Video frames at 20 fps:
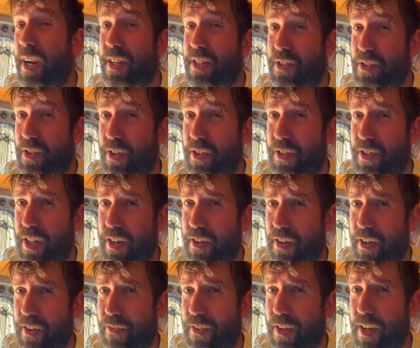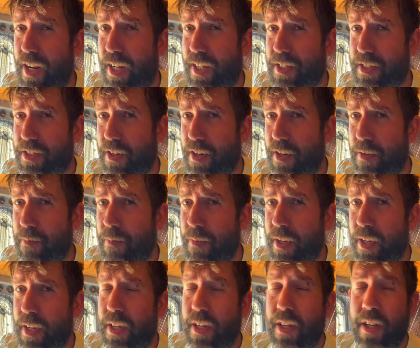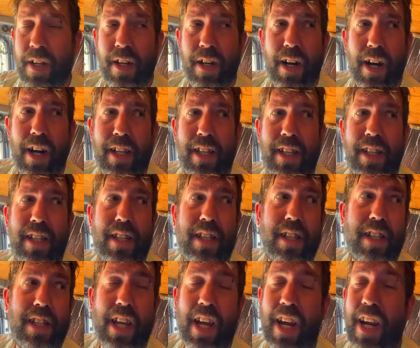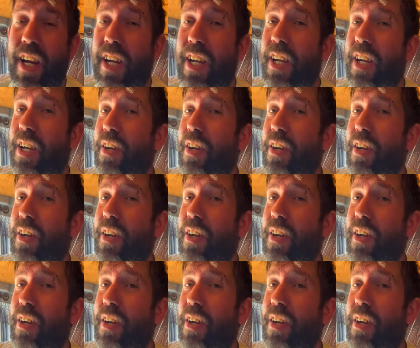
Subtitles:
search area for next time. I think